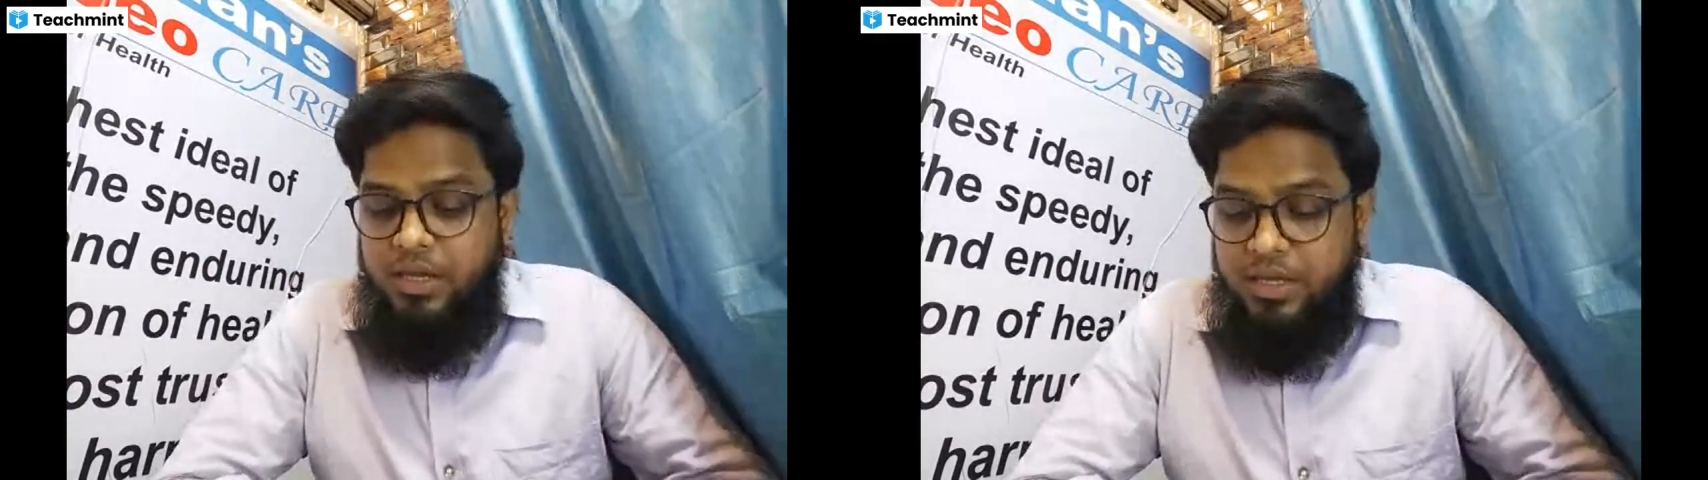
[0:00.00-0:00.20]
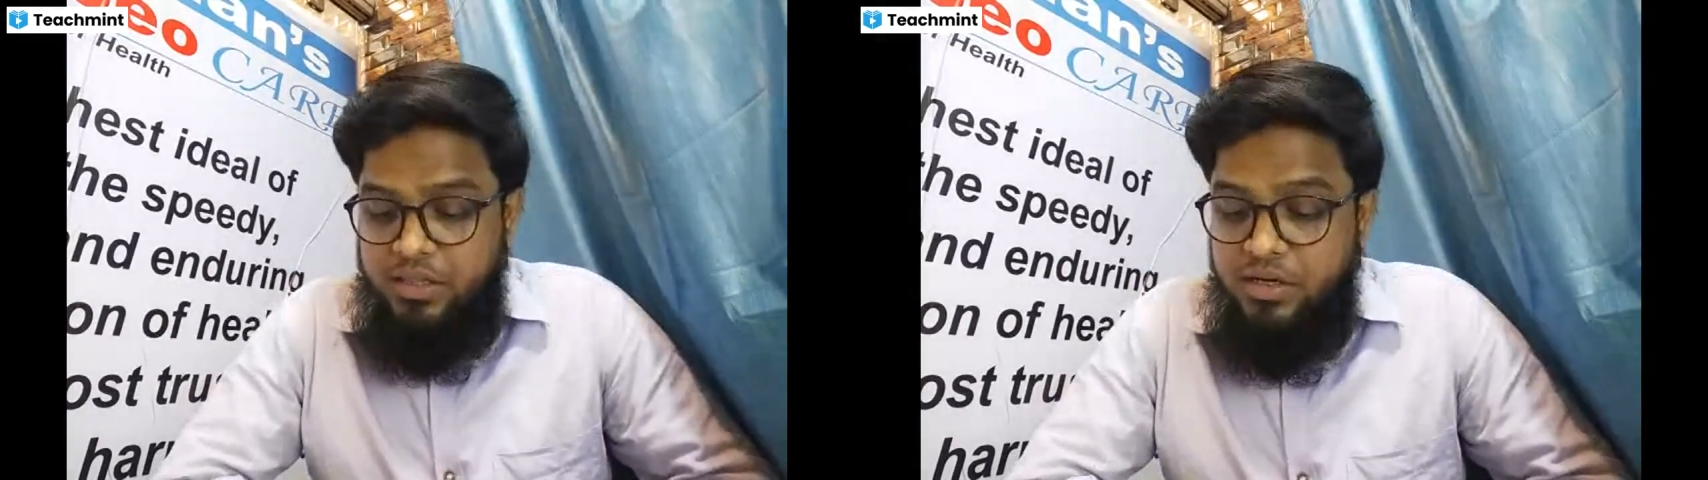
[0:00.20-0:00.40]

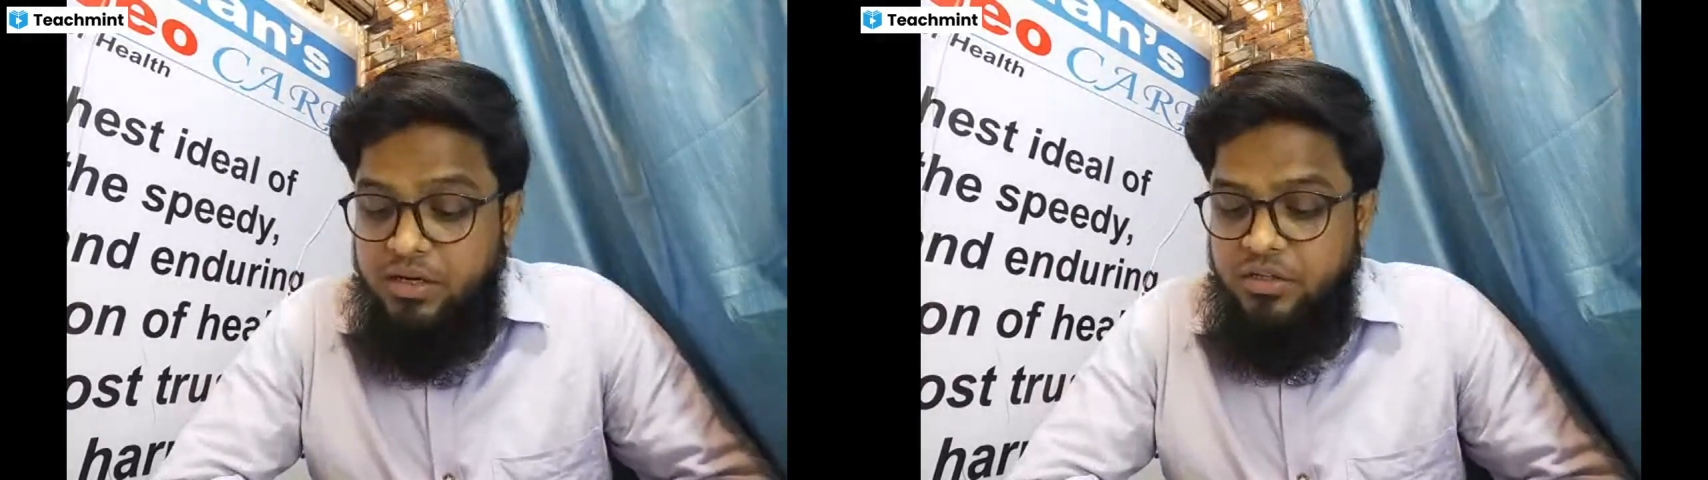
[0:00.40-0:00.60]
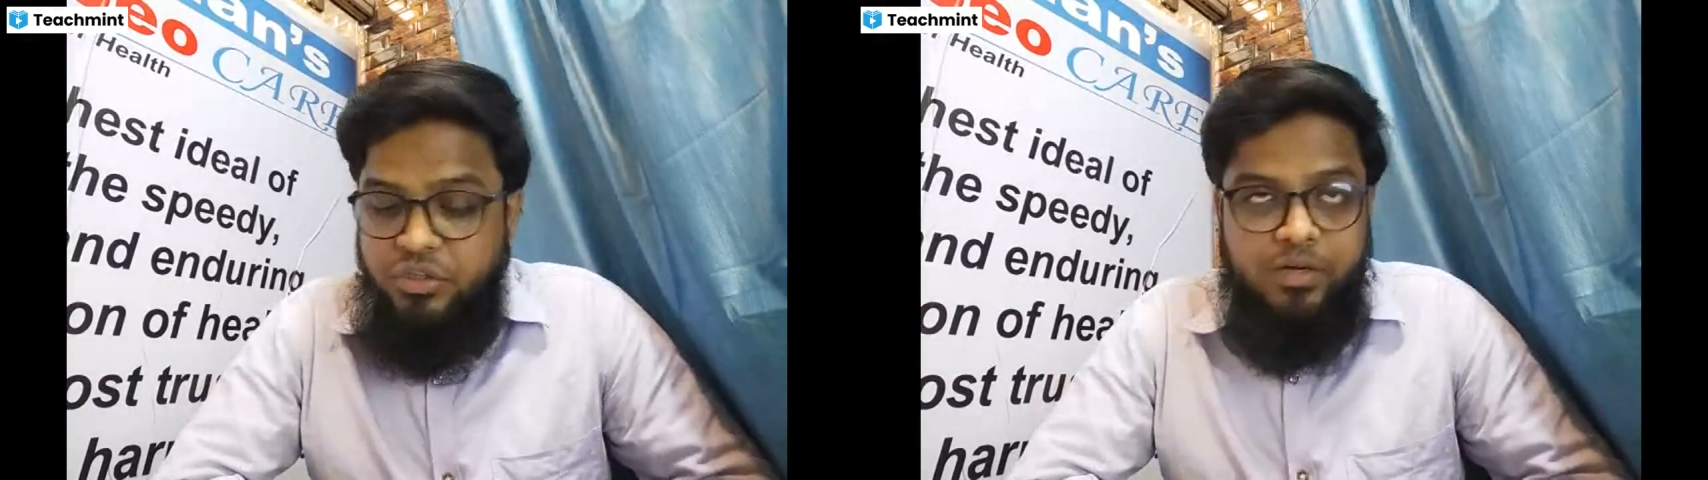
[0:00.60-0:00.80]
is
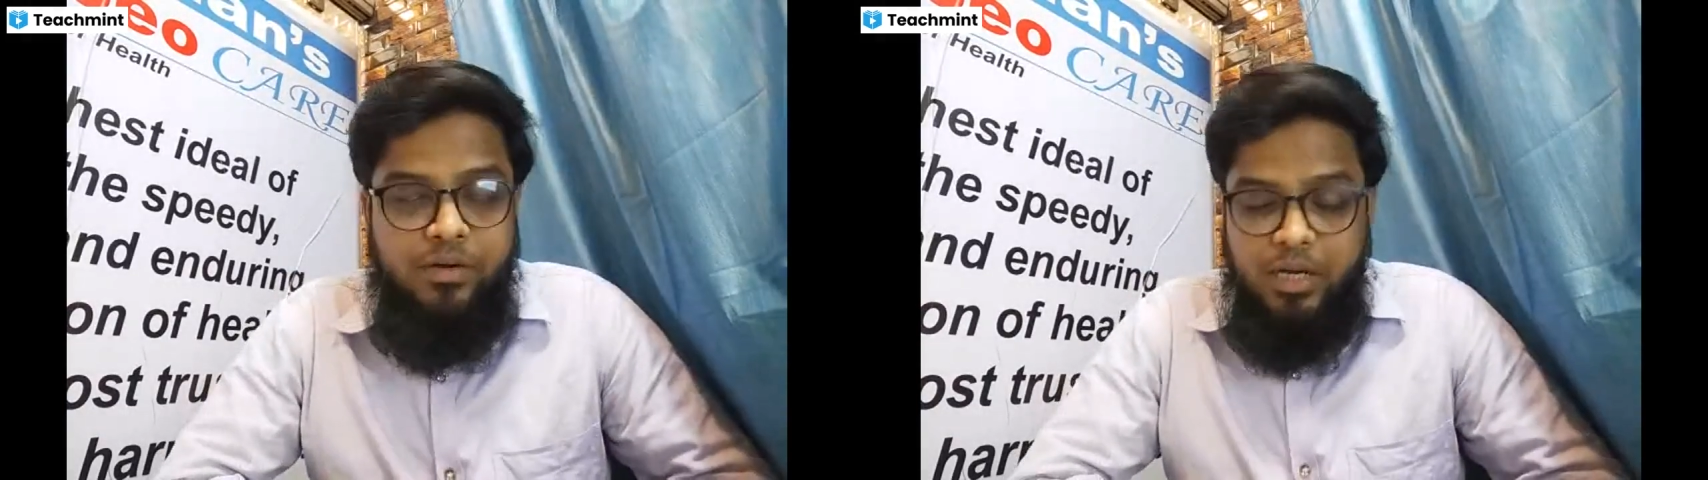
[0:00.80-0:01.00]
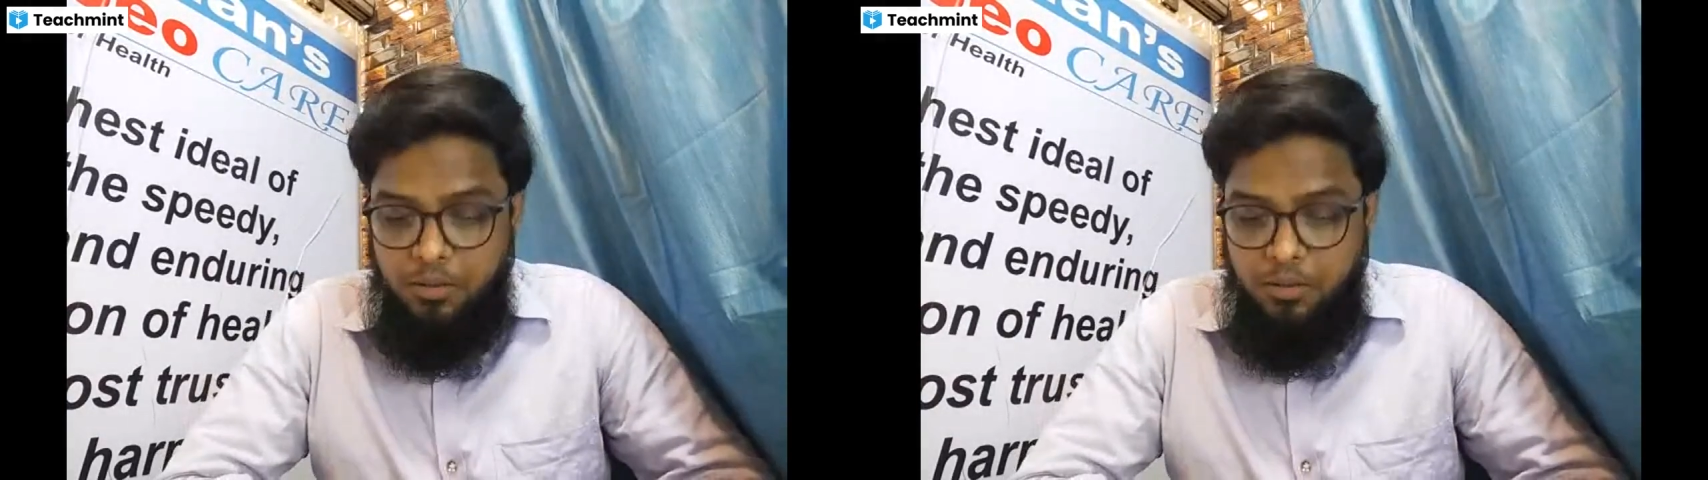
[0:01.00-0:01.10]
it generally